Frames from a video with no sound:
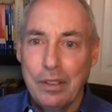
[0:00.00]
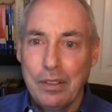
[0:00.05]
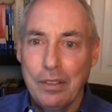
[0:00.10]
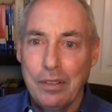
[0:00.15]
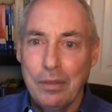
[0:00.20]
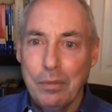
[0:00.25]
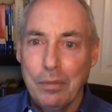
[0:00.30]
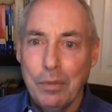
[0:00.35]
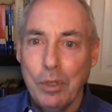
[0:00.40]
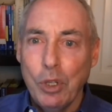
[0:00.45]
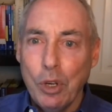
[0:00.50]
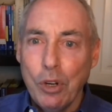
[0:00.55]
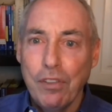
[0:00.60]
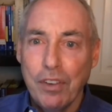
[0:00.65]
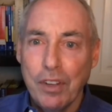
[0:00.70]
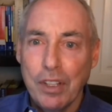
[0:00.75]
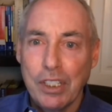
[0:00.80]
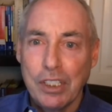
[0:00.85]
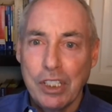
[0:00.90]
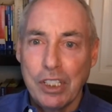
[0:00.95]
maneuver
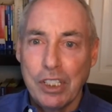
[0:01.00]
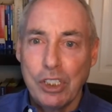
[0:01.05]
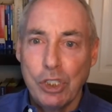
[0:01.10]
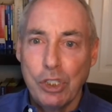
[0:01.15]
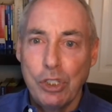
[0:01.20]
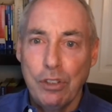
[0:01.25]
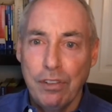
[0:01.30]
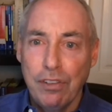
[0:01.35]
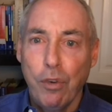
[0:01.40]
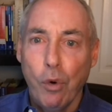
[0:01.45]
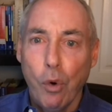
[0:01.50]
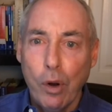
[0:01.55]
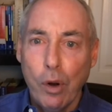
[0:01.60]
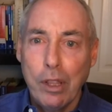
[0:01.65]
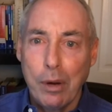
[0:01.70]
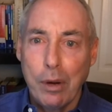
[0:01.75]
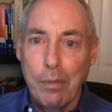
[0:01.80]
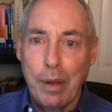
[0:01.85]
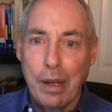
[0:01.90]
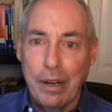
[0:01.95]
this issue for their
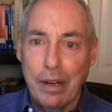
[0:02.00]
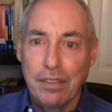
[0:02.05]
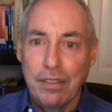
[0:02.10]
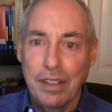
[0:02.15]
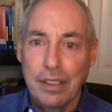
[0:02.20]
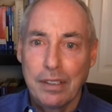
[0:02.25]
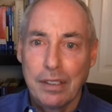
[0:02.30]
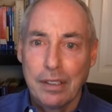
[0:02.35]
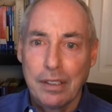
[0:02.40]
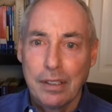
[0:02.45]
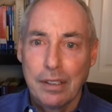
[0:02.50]
benefit.